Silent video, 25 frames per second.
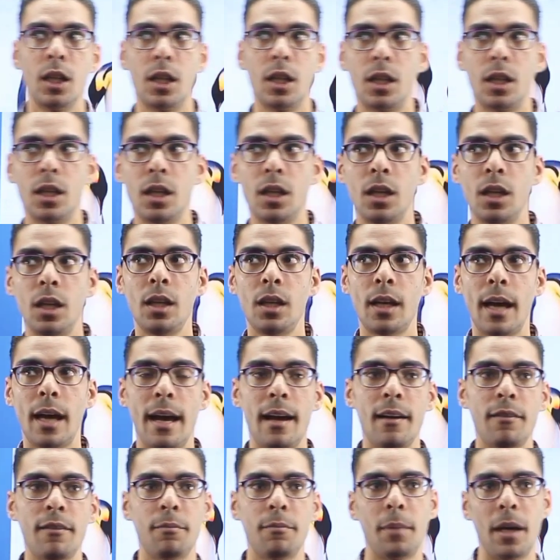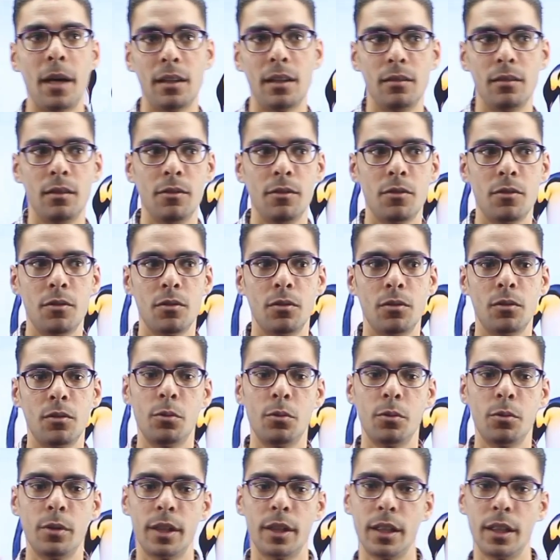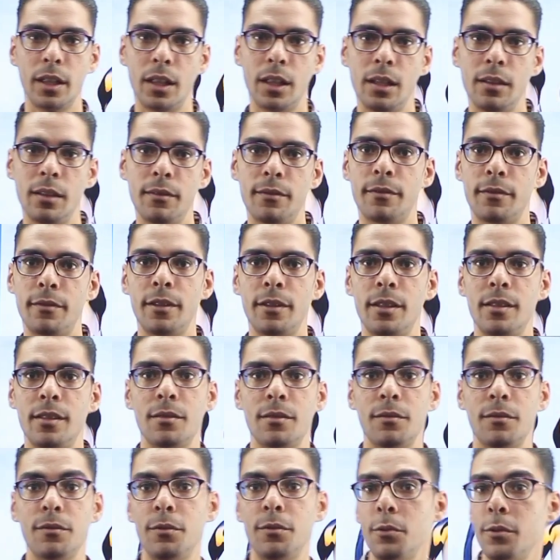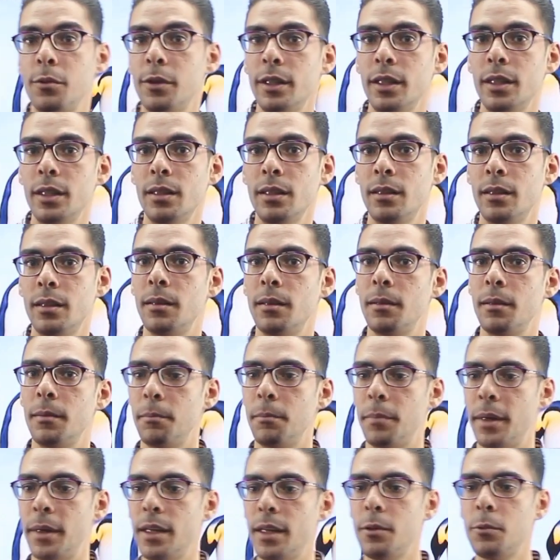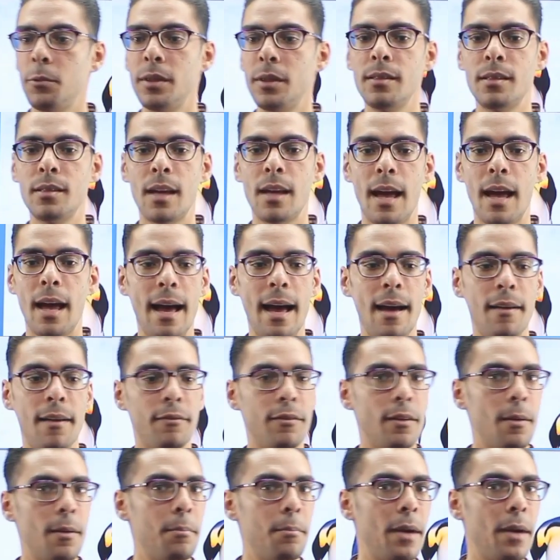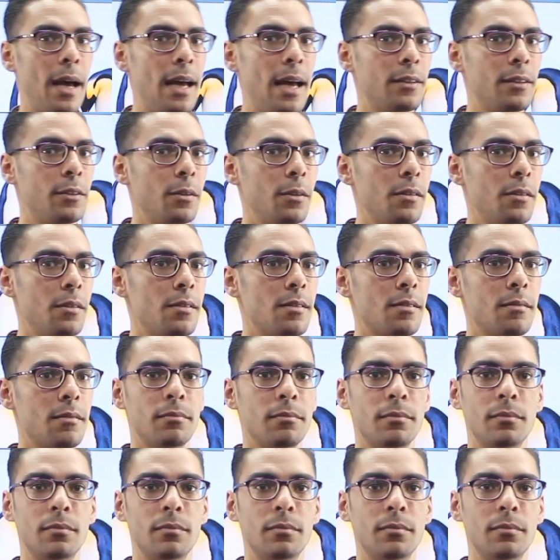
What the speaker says: they have paddles, or give reason for penguins have paddles